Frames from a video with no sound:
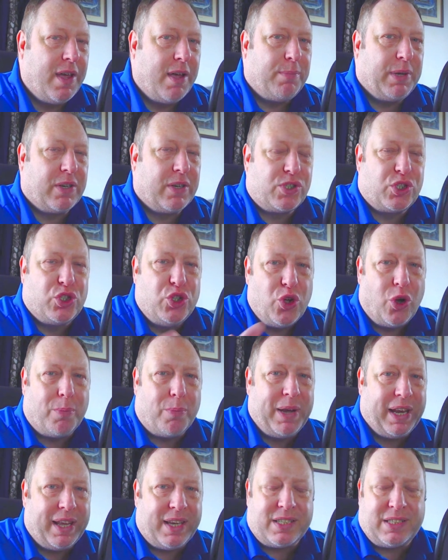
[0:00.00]
Because
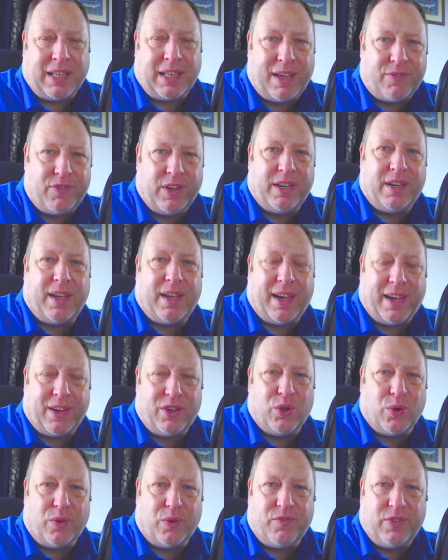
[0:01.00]
nobody is laughing at your